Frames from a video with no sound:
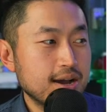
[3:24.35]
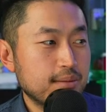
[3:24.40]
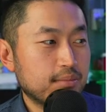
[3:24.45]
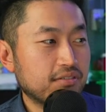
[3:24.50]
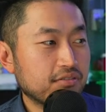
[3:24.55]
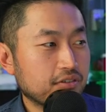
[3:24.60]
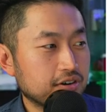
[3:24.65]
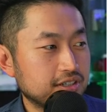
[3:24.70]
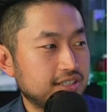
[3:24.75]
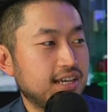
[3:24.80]
but
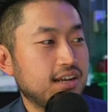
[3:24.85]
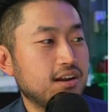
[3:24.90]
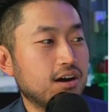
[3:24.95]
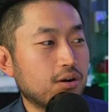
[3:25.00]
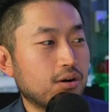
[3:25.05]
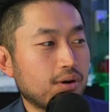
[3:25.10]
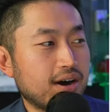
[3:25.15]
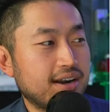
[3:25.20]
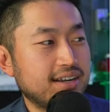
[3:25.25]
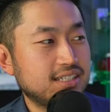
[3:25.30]
of course they
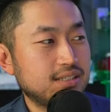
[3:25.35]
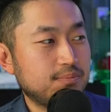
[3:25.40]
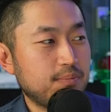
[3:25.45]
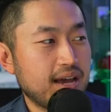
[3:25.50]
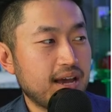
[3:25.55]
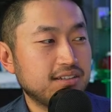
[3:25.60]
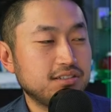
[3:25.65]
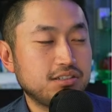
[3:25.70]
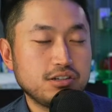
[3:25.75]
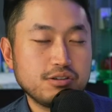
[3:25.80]
don't want to
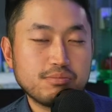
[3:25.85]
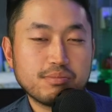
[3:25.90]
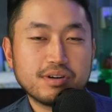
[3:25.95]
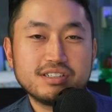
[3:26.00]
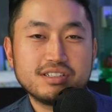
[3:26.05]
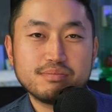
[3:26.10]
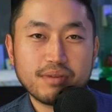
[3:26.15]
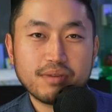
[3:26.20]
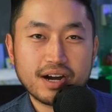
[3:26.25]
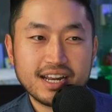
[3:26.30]
spend too
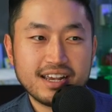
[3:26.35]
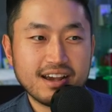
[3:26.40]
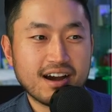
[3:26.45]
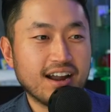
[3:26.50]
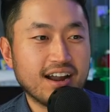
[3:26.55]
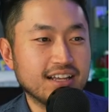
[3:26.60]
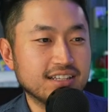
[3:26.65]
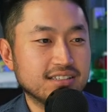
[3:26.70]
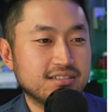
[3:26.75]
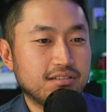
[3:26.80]
much money on it.